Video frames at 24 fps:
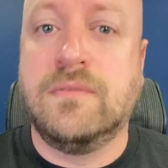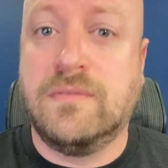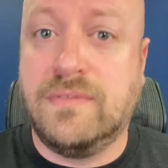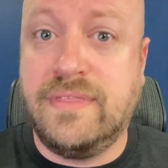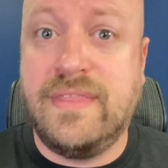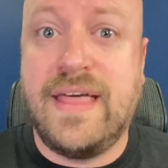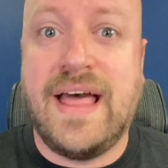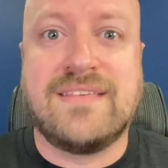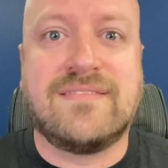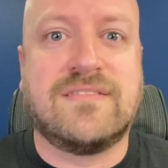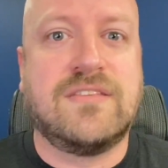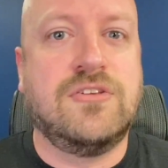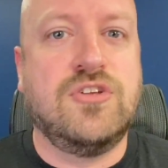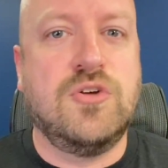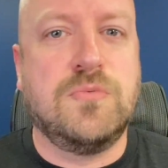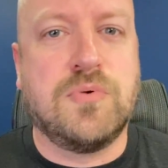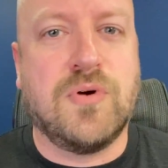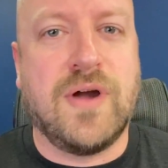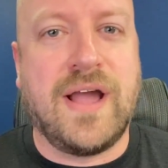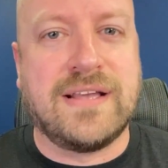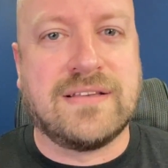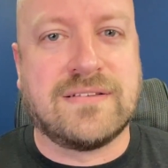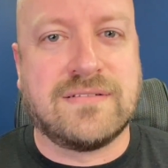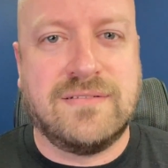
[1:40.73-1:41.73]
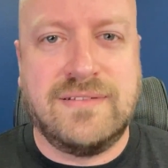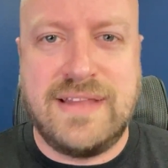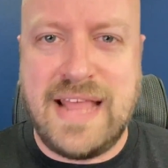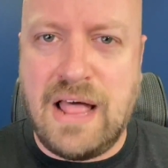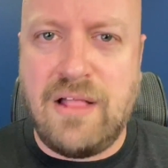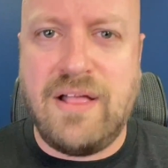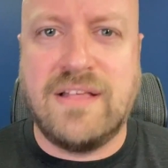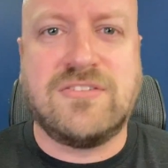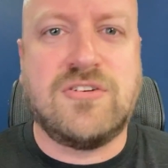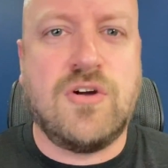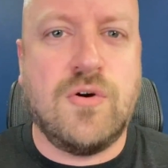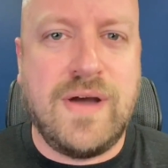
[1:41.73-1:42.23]
That's the new price. Now
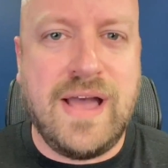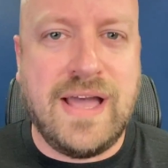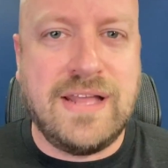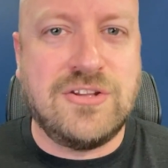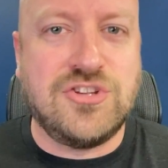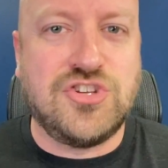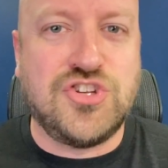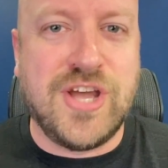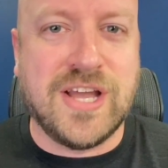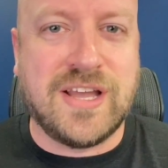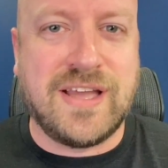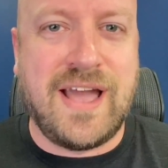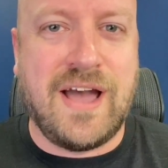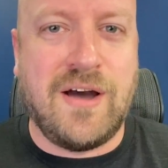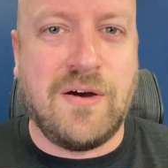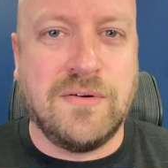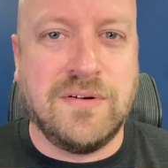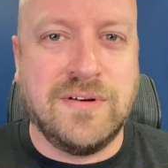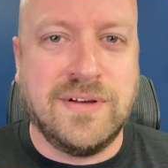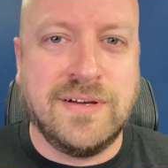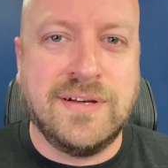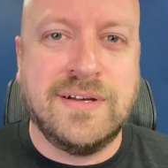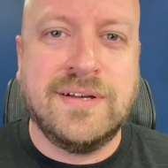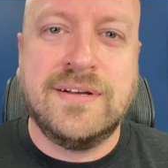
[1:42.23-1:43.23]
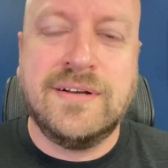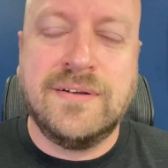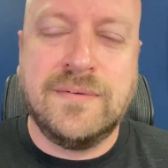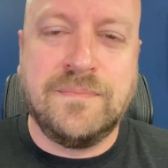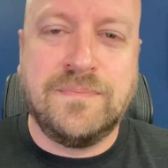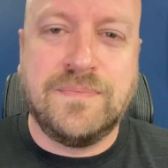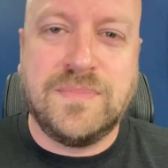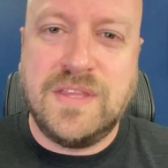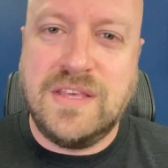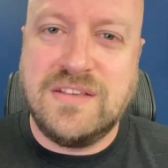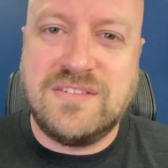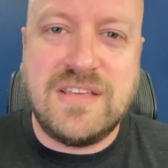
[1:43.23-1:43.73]
let's go ahead and check out.
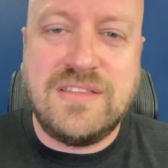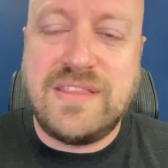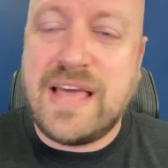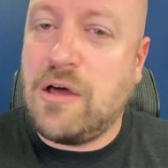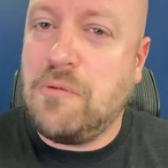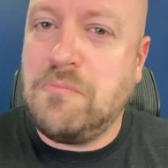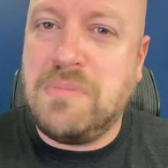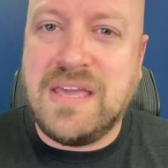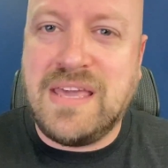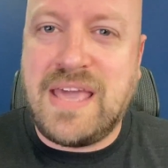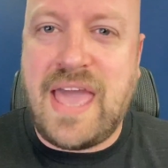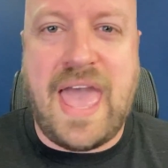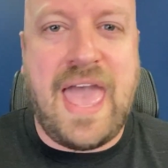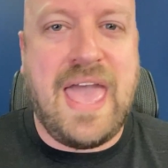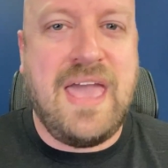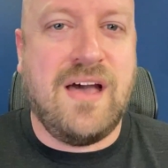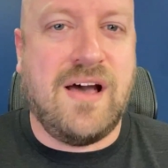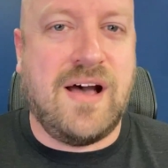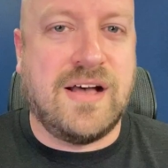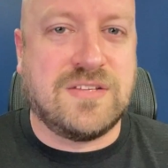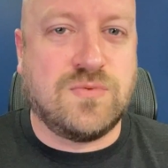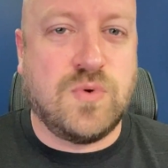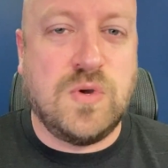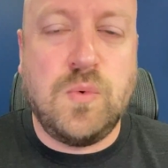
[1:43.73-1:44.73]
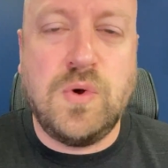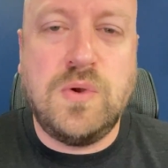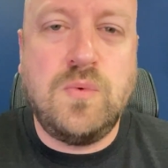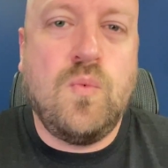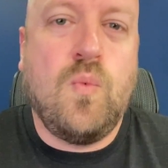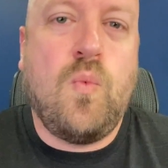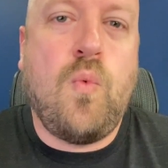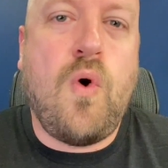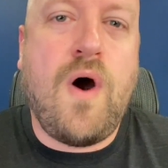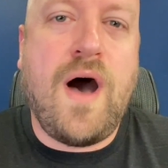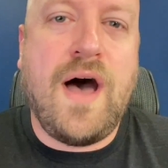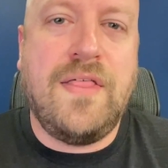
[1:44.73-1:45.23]
You see, that would be chaos. We
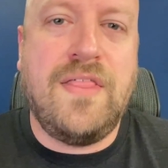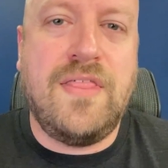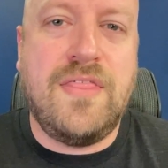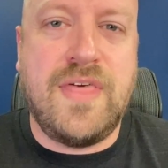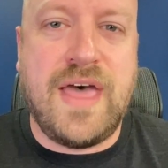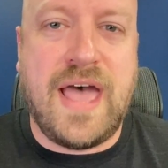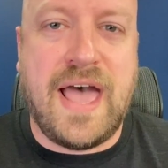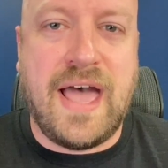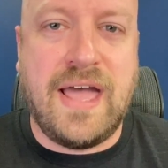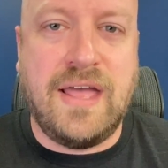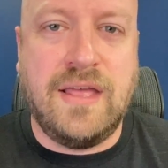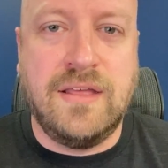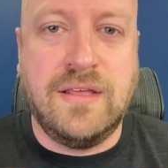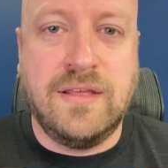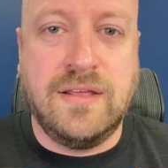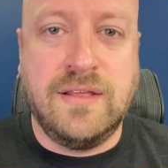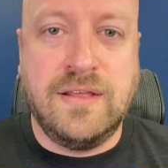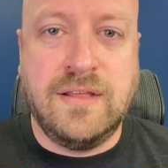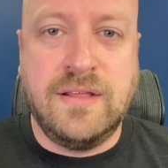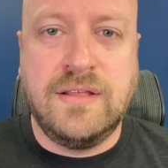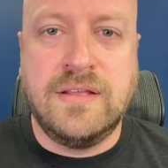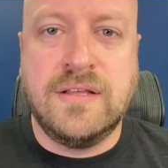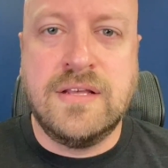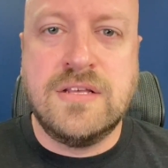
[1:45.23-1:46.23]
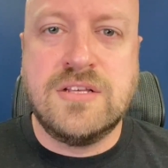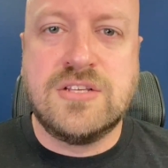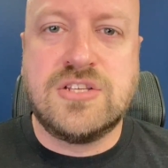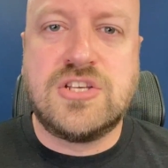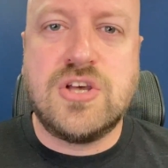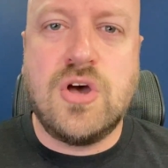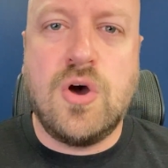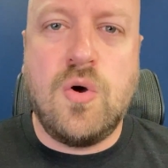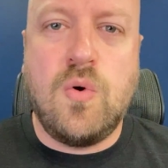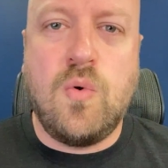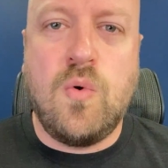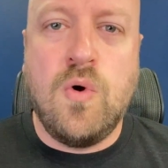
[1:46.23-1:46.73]
wouldn't want that.
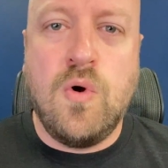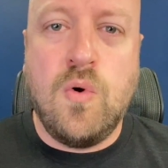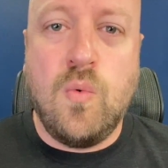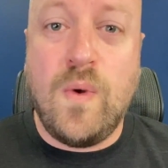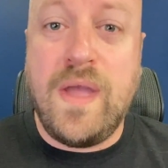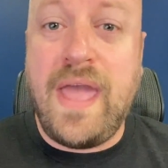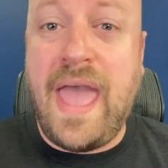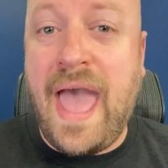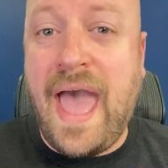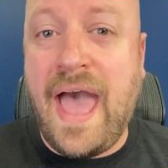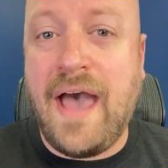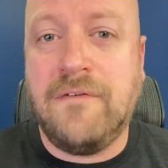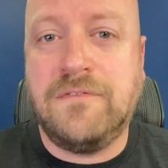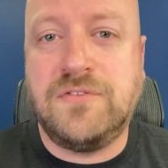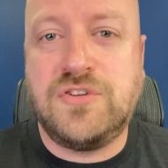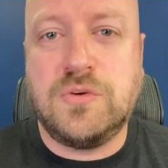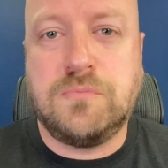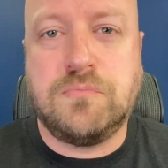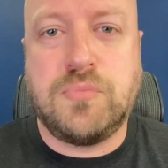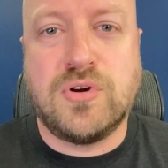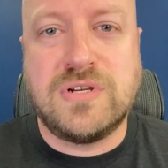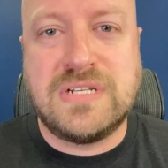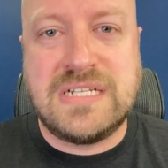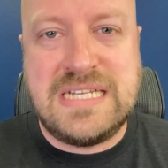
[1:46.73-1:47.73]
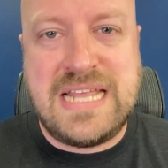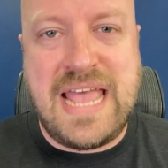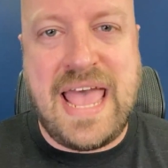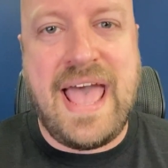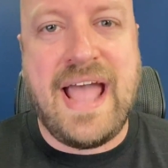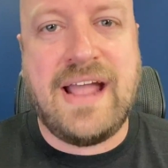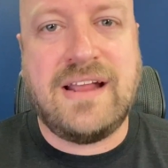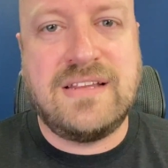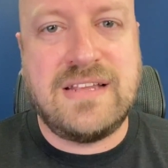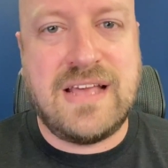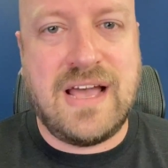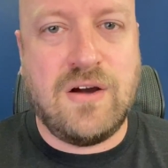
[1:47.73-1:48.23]
So we have to
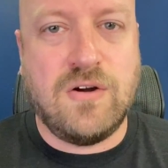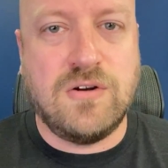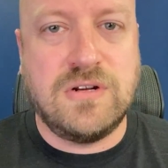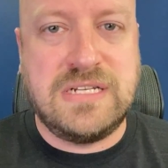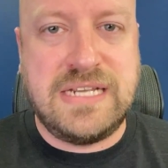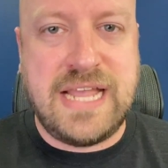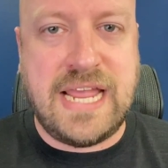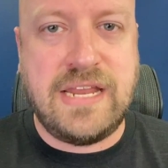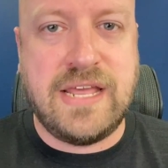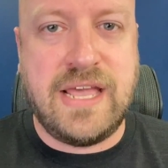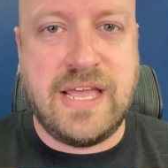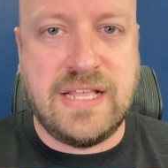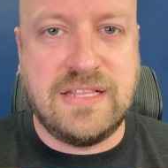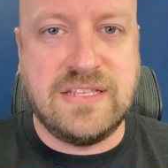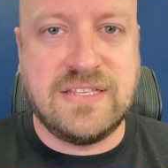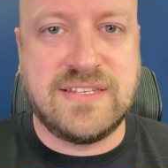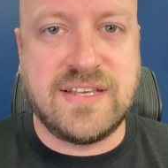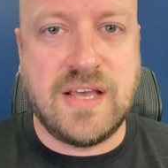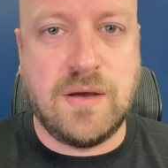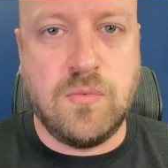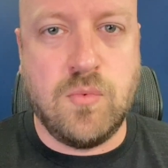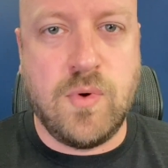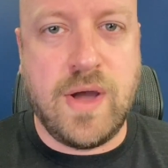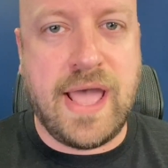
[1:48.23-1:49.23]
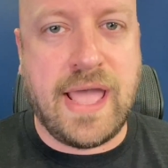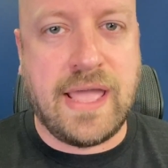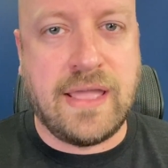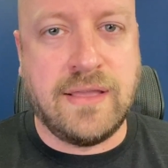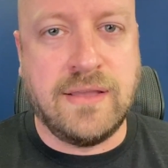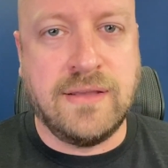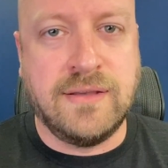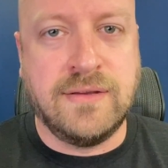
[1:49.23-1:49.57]
protect our data in some way.